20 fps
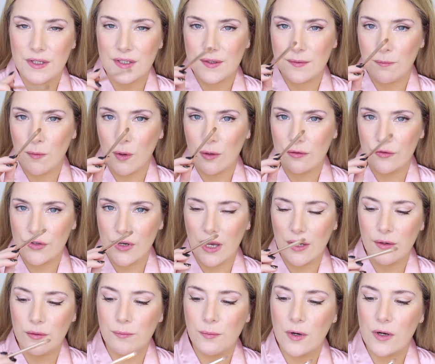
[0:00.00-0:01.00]
a small
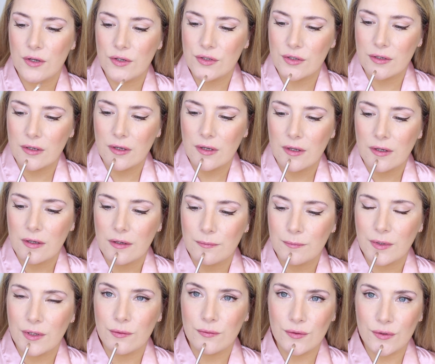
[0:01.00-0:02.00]
shadow brush.
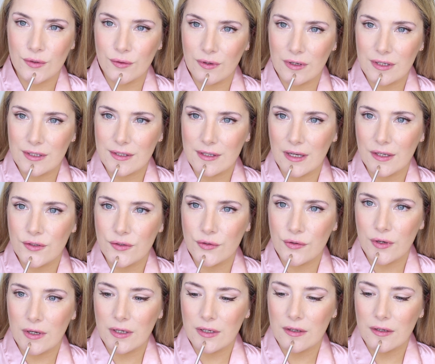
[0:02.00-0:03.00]
I'm going to
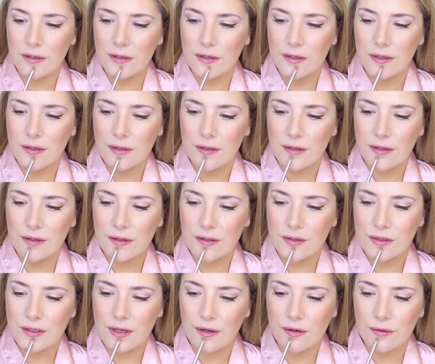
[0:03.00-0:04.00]
accentuate the
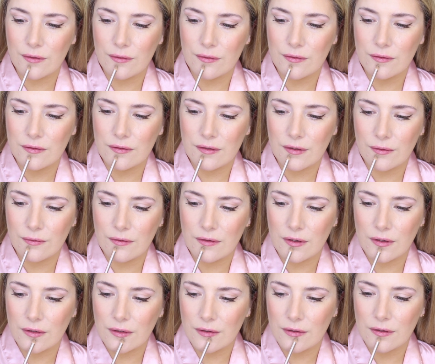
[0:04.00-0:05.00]
shadow down
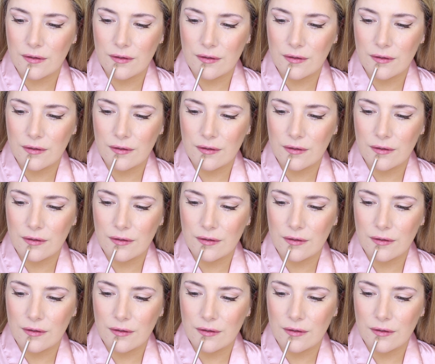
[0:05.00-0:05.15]
here.